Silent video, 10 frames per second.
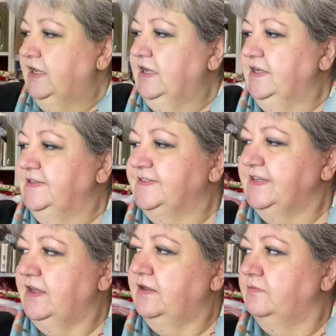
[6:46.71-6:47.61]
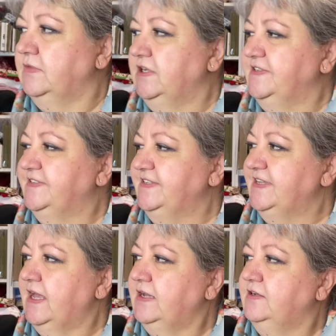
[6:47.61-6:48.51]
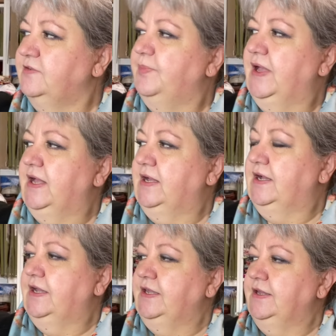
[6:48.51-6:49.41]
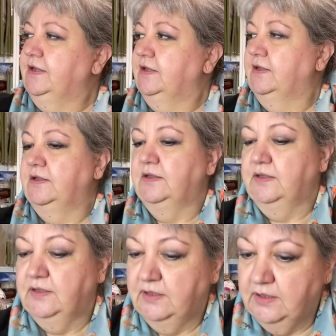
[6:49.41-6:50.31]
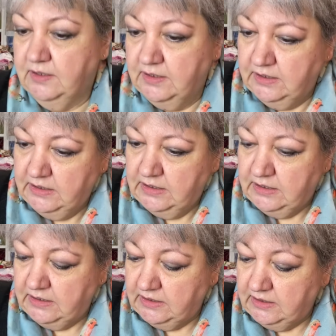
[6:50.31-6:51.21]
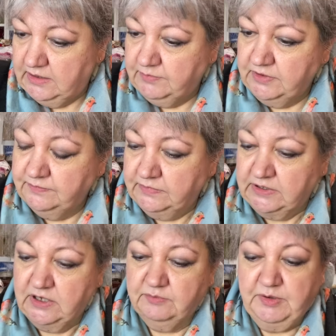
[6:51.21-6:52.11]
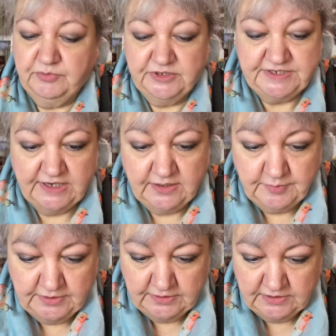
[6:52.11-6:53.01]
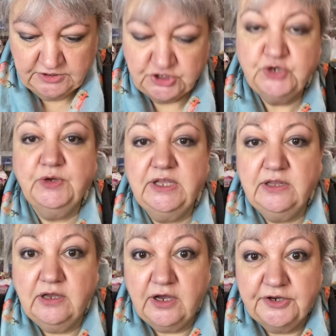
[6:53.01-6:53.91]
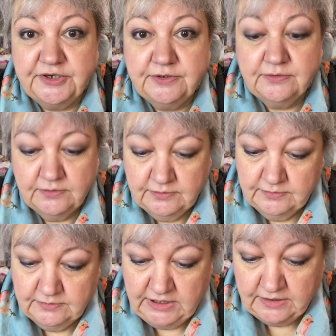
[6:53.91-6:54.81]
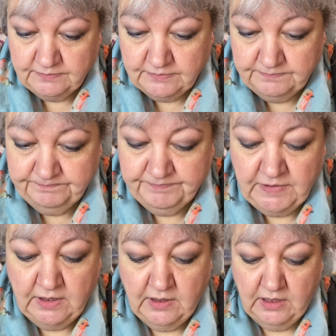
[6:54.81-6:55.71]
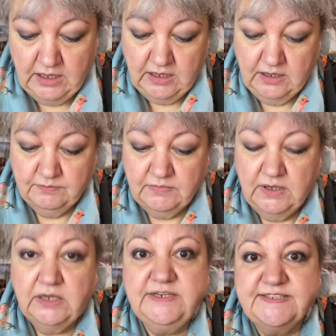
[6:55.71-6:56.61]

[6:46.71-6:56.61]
It's designed by can't remember his name, Stuart Hillard, yeah, and it's